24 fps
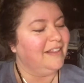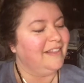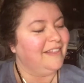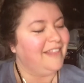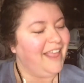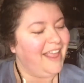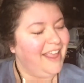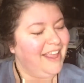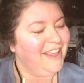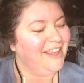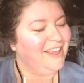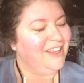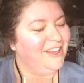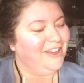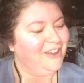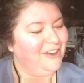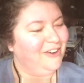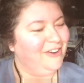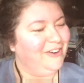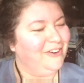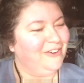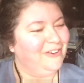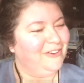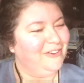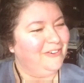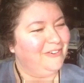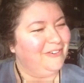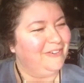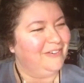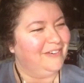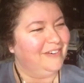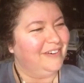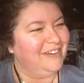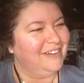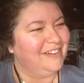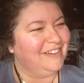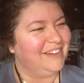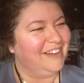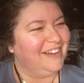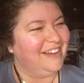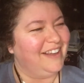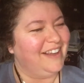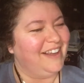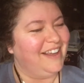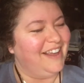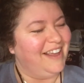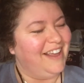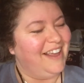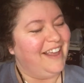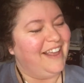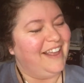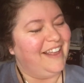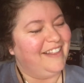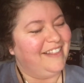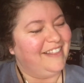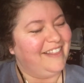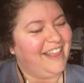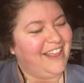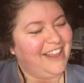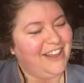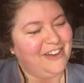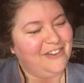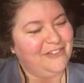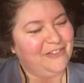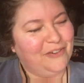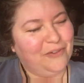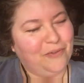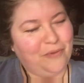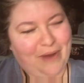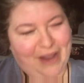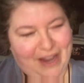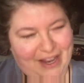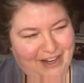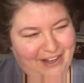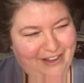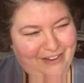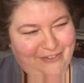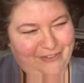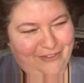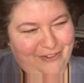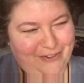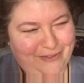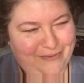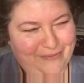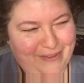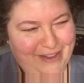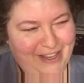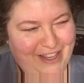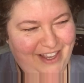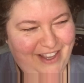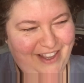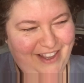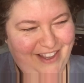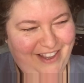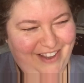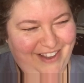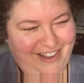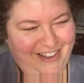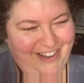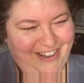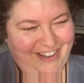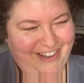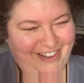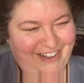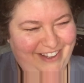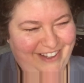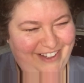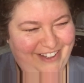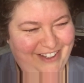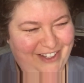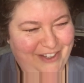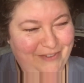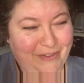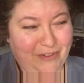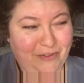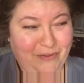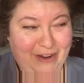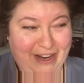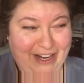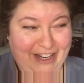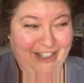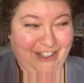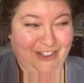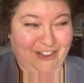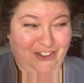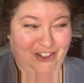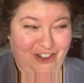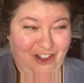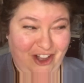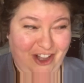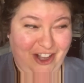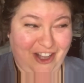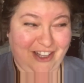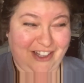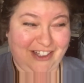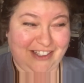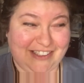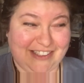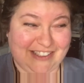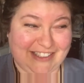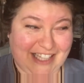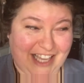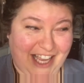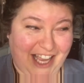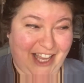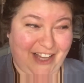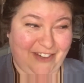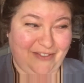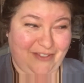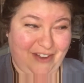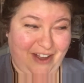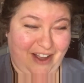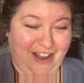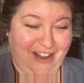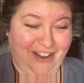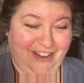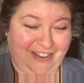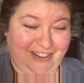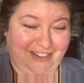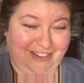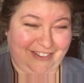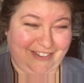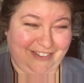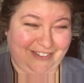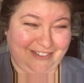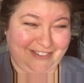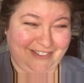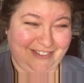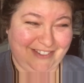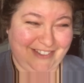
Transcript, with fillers: Thank you. Thank you for waiting for me. You've been waiting a long time, huh?